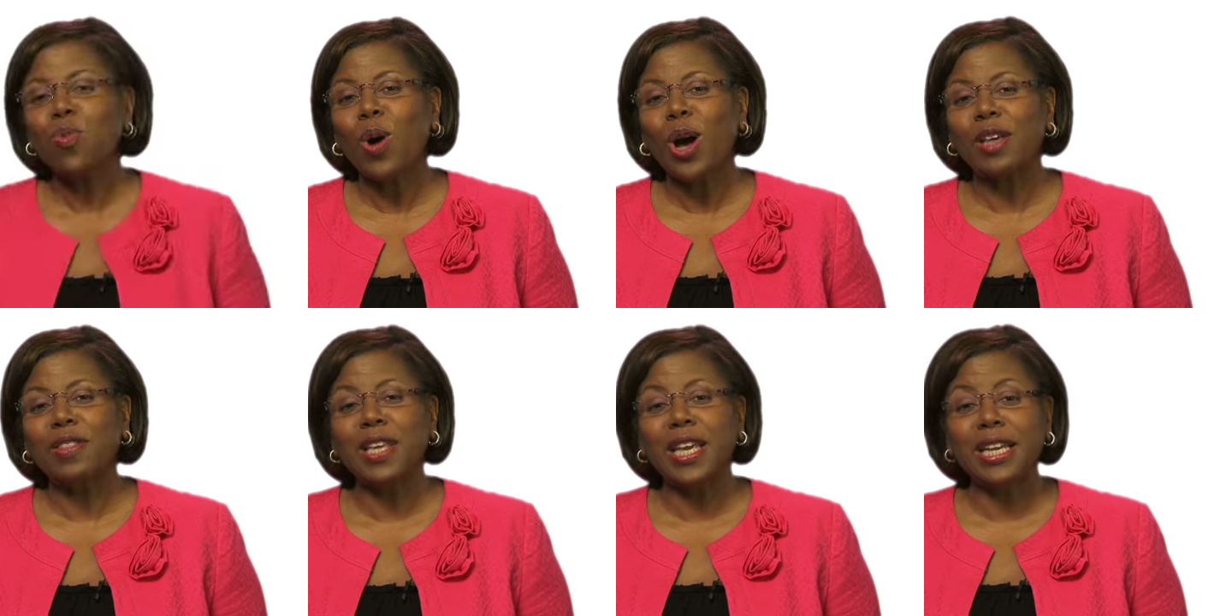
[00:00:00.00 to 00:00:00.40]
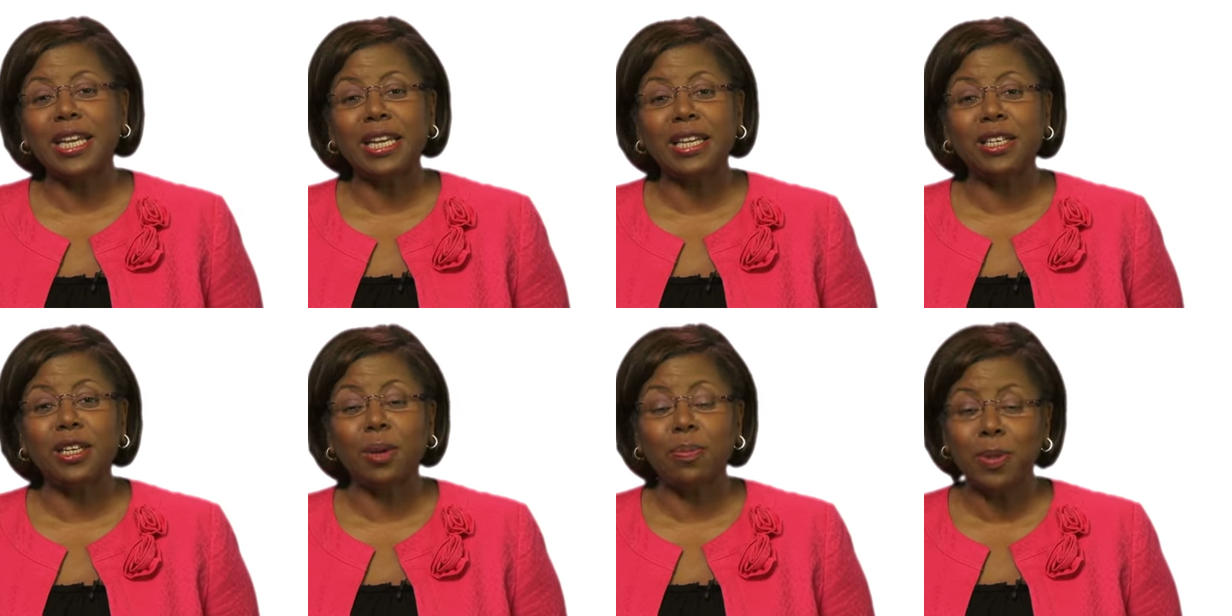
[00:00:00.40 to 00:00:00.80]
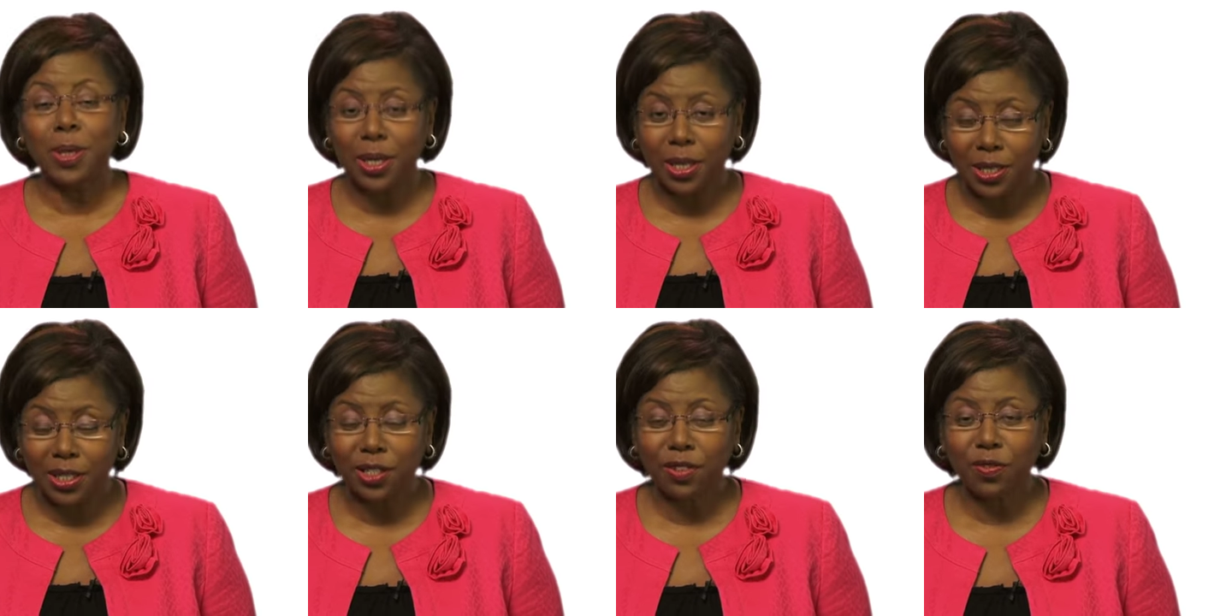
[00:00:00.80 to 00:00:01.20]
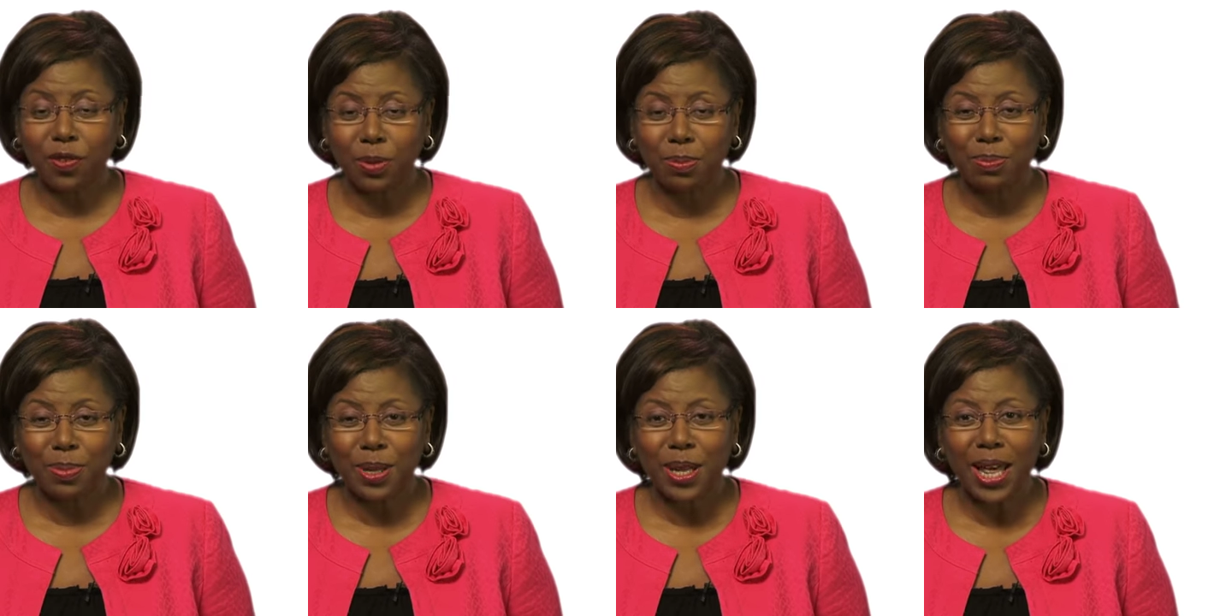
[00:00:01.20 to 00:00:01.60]
why they end up in a
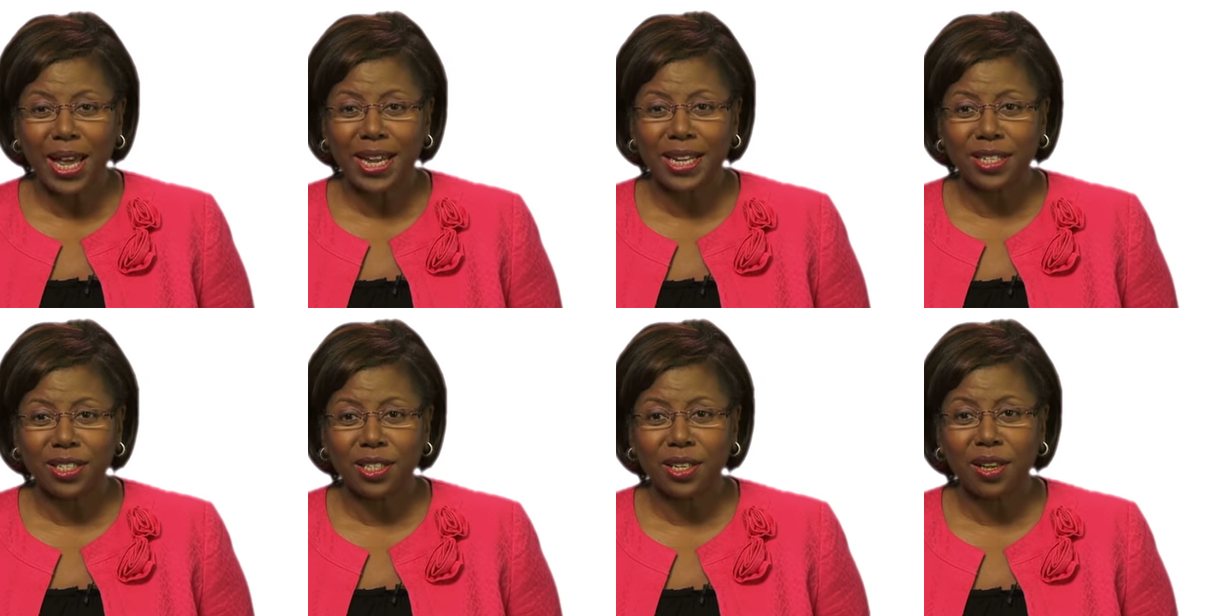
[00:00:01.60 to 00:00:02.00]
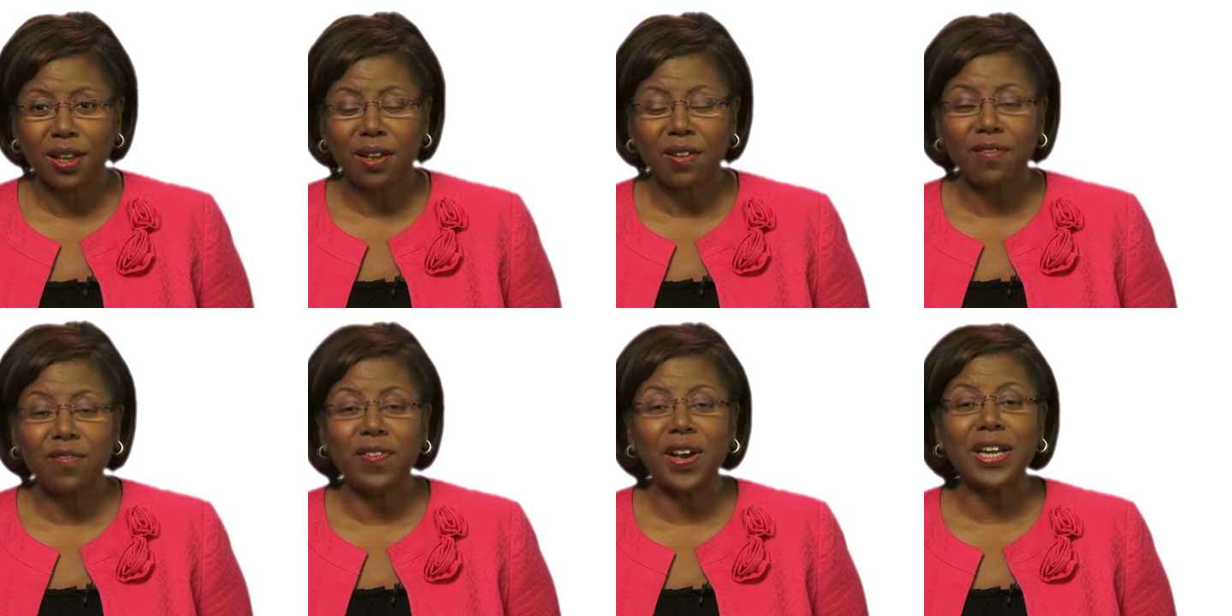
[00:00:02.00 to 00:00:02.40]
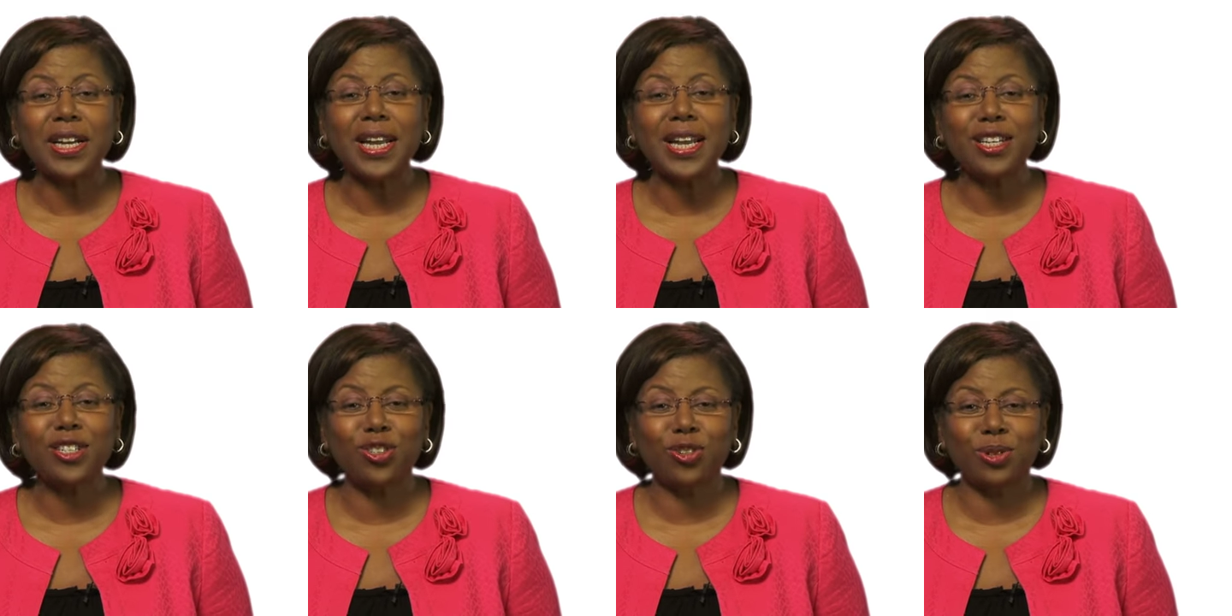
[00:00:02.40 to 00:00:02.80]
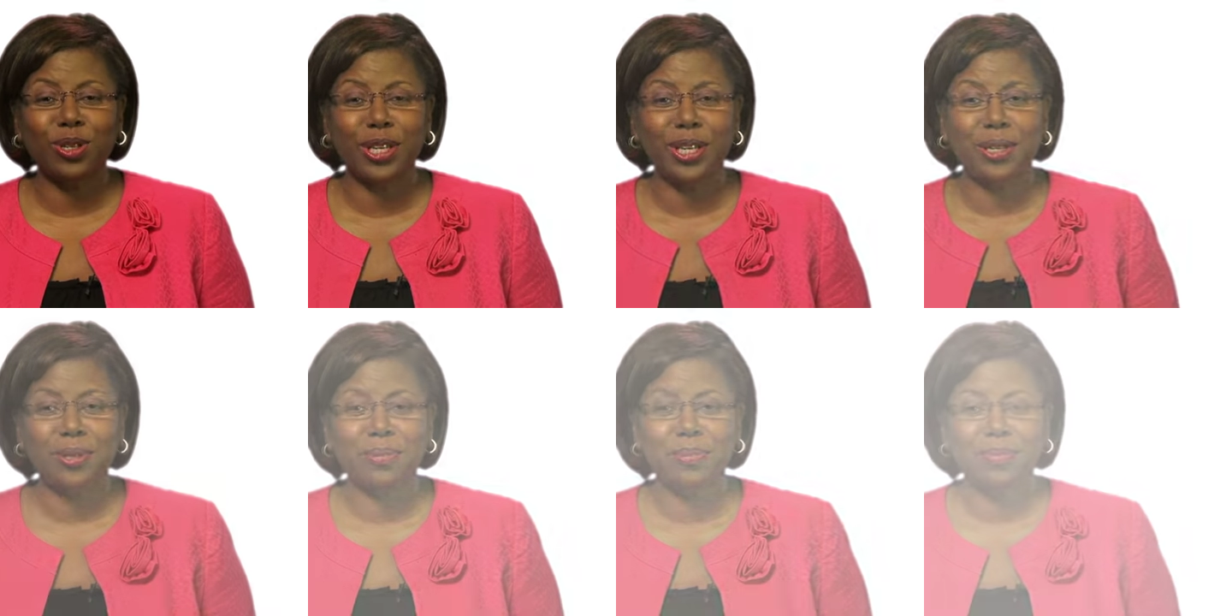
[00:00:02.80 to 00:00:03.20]
different place financially.